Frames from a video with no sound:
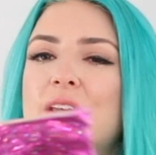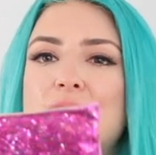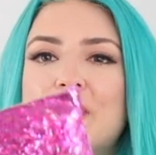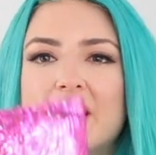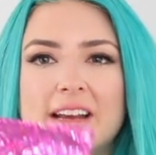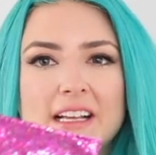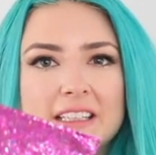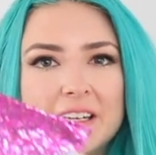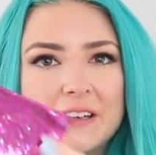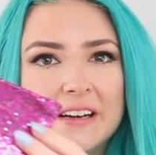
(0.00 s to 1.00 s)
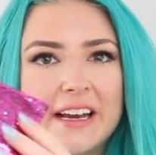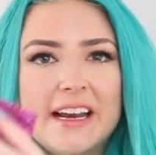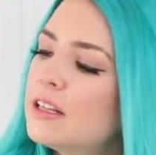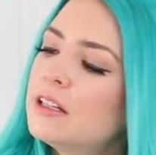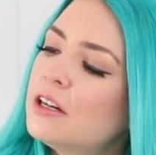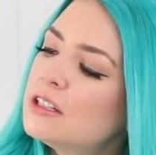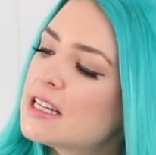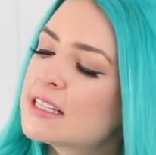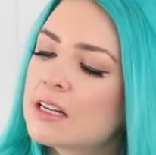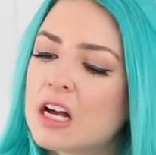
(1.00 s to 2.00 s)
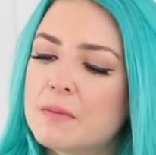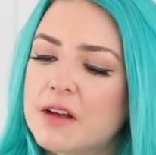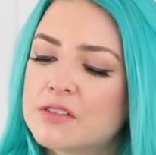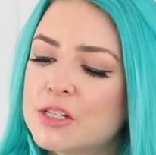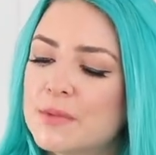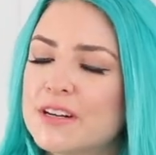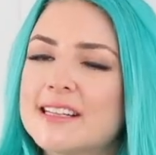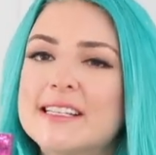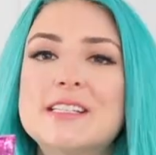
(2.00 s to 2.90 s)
Very glittery. The glitter doesn't come off super easy,